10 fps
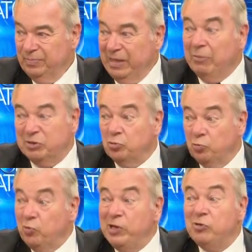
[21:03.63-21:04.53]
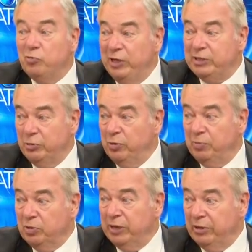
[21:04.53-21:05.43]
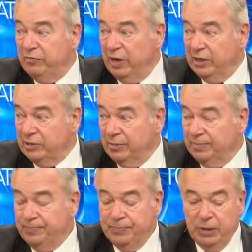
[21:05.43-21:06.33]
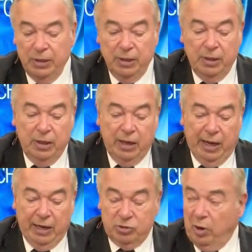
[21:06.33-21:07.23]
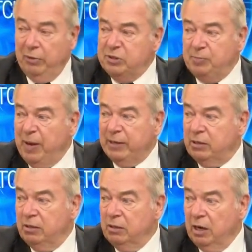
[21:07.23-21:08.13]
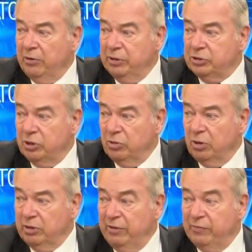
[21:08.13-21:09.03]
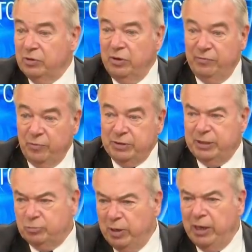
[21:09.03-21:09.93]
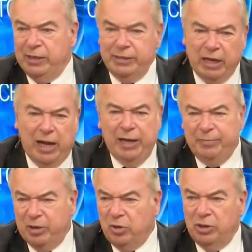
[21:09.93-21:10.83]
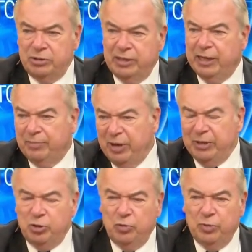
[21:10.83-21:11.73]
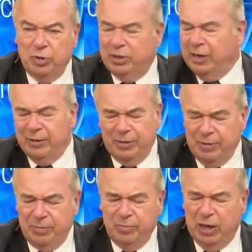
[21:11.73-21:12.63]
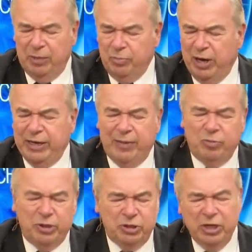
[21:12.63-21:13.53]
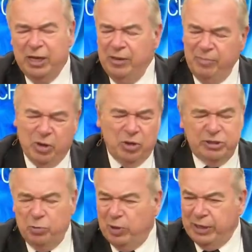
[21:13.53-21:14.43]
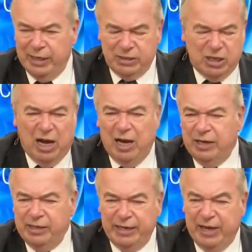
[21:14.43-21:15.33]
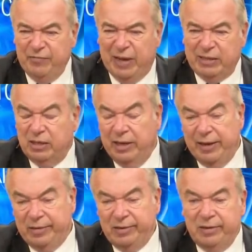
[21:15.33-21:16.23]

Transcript: That real reason we pulled out of Gaza. And so I respect Ariel Sharon, even though everyone says, well, he died because he got a brain tumor, no, a brain hemorrhage, because he went against God and gave back the land.